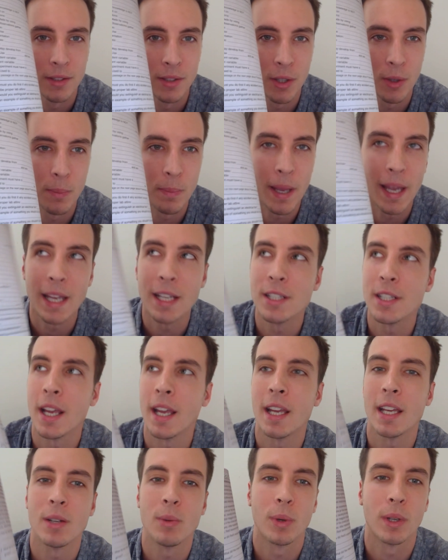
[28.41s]
So page
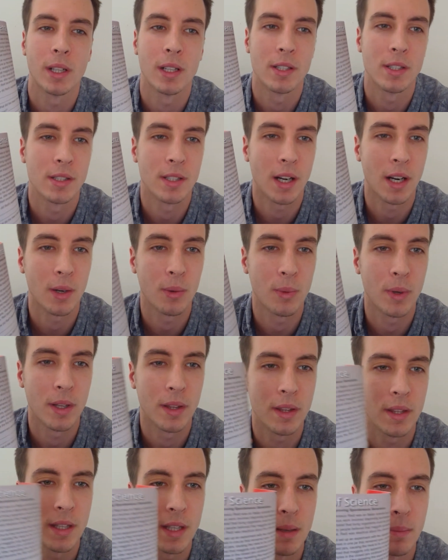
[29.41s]
8, we're going to start
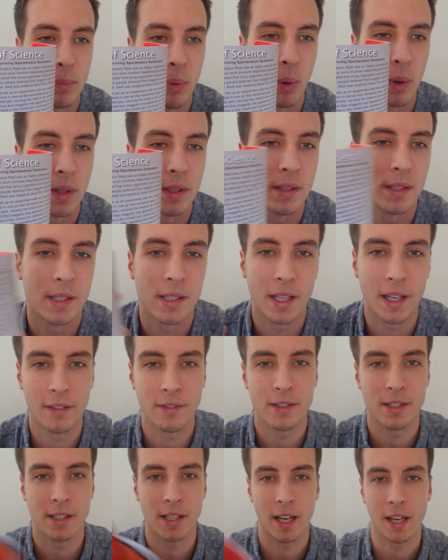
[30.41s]
with the importance
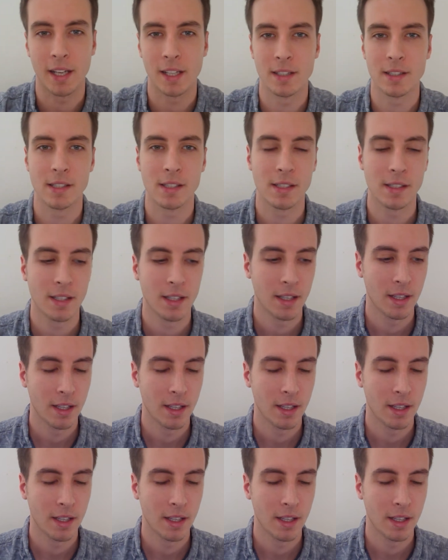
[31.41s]
of science.